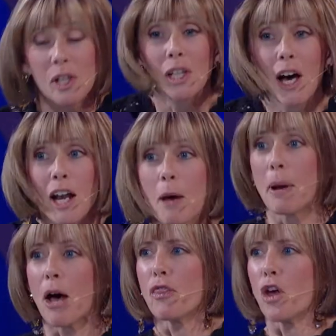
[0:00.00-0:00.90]
a lot
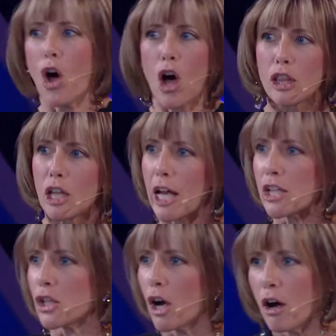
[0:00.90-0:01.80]
about the online
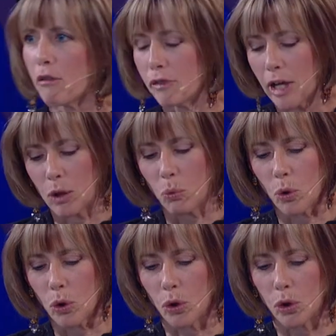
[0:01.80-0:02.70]
to offline
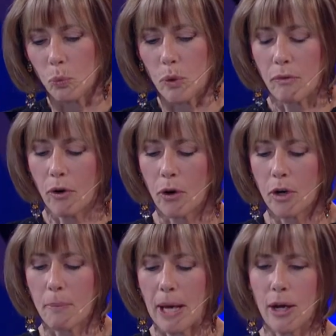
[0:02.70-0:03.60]
world. We've heard
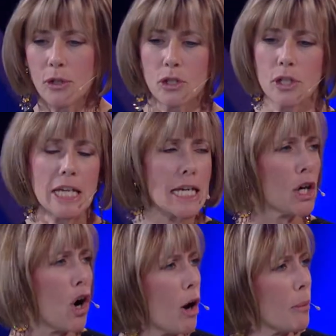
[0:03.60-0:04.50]
about
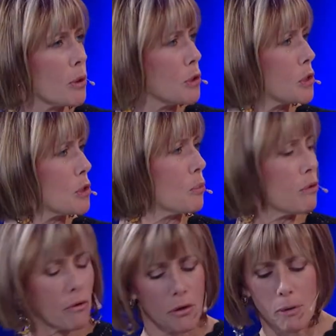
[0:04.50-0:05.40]
e-commerce.
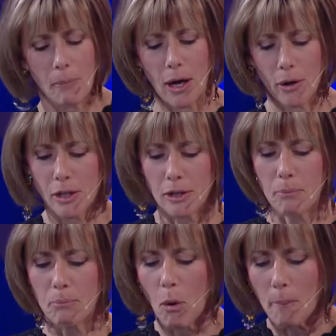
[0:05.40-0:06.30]
We've heard about
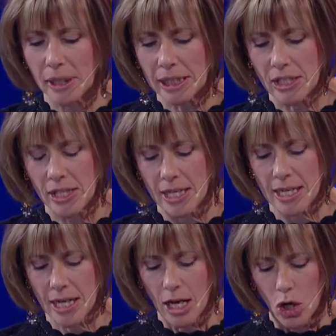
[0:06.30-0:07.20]
mobility.